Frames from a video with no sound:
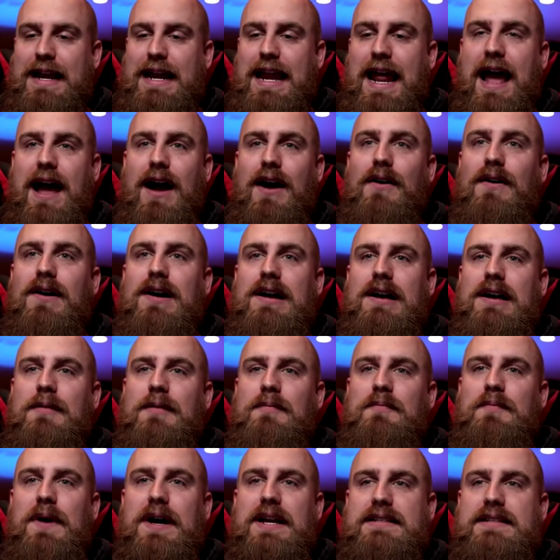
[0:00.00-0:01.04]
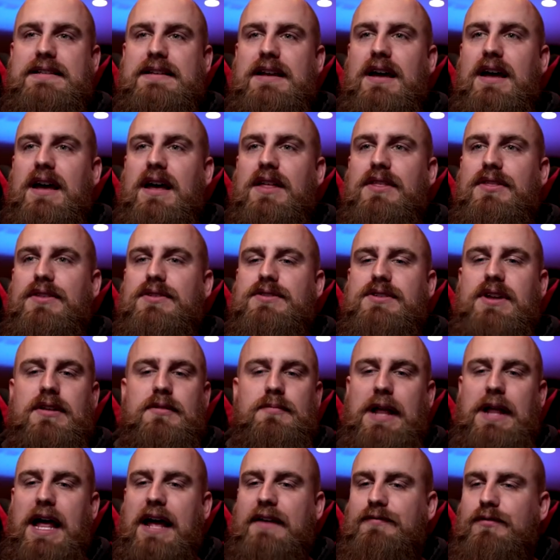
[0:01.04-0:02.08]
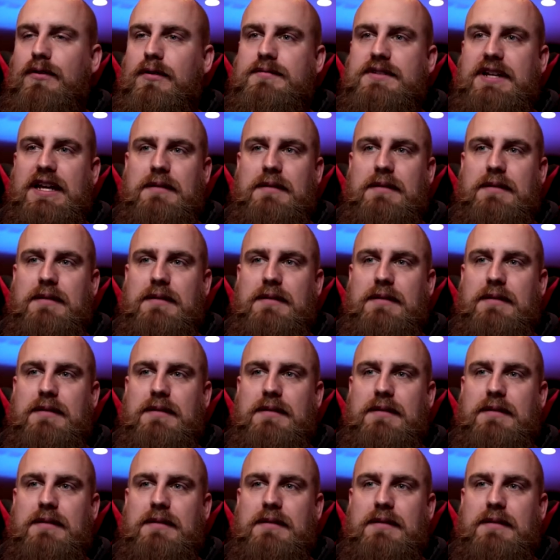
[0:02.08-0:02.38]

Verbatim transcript: now, but uh, there's other platforms like